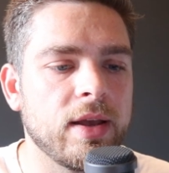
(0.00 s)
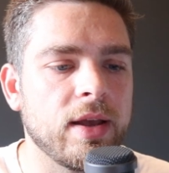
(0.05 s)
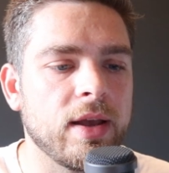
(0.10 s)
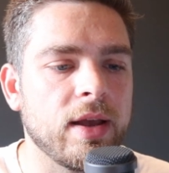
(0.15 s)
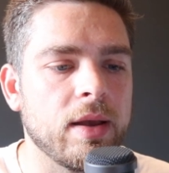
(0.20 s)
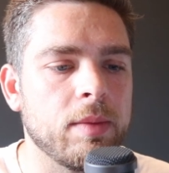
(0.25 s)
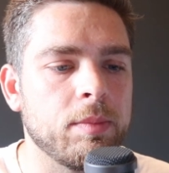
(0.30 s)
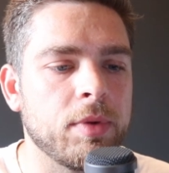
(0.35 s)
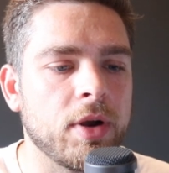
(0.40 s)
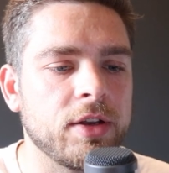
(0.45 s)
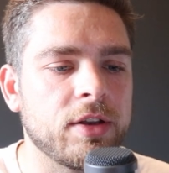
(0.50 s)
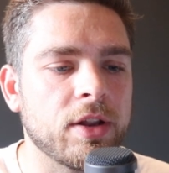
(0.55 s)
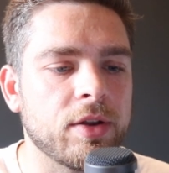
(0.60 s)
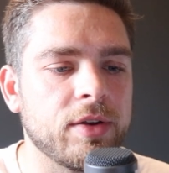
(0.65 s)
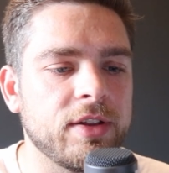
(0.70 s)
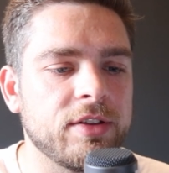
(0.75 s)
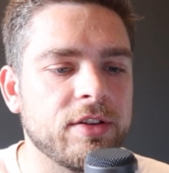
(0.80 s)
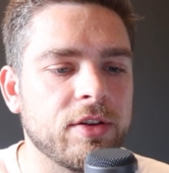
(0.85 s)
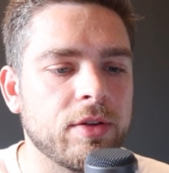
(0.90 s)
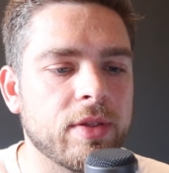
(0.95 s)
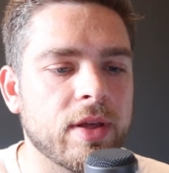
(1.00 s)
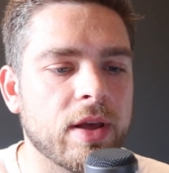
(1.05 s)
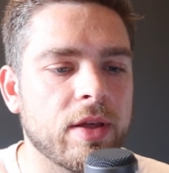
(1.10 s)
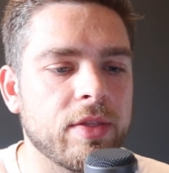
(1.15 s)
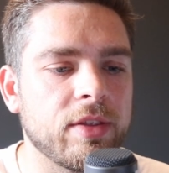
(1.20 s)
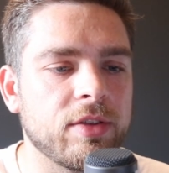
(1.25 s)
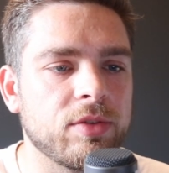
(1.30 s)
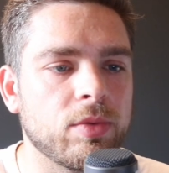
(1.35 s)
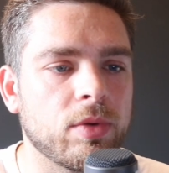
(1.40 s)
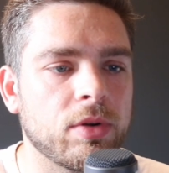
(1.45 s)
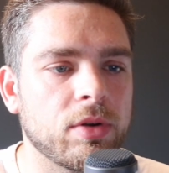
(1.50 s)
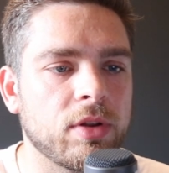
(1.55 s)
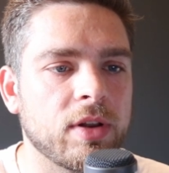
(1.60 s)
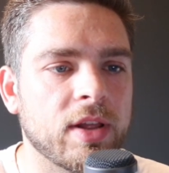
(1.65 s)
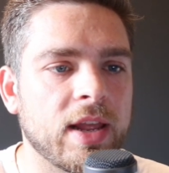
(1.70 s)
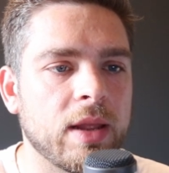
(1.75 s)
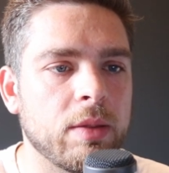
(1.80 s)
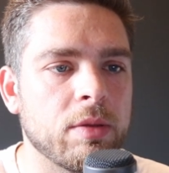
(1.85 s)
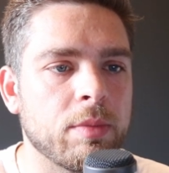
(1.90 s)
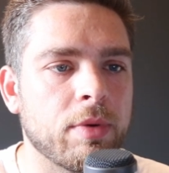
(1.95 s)
uh, but I don't need to do that on this one I'm going
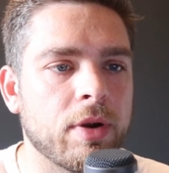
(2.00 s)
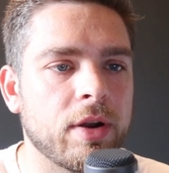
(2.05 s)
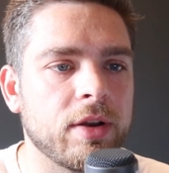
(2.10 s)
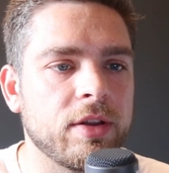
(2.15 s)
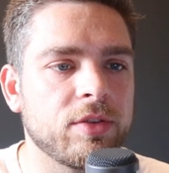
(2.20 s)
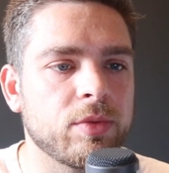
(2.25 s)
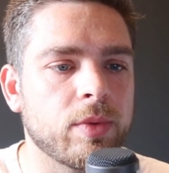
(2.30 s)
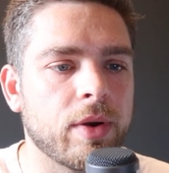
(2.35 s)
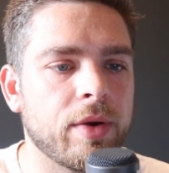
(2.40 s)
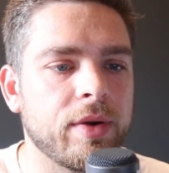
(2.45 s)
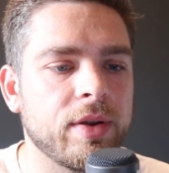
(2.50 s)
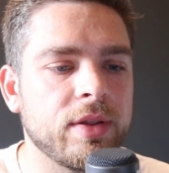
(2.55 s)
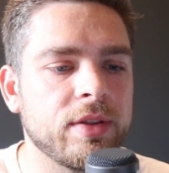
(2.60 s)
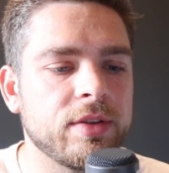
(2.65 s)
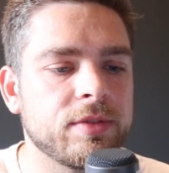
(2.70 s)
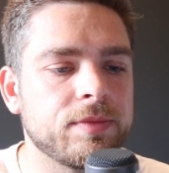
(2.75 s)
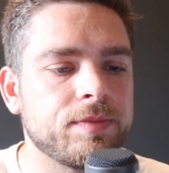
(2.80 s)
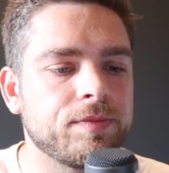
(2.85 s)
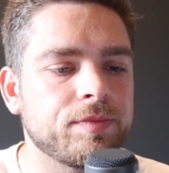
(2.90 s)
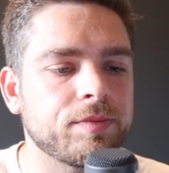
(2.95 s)
to keep the brightness where it is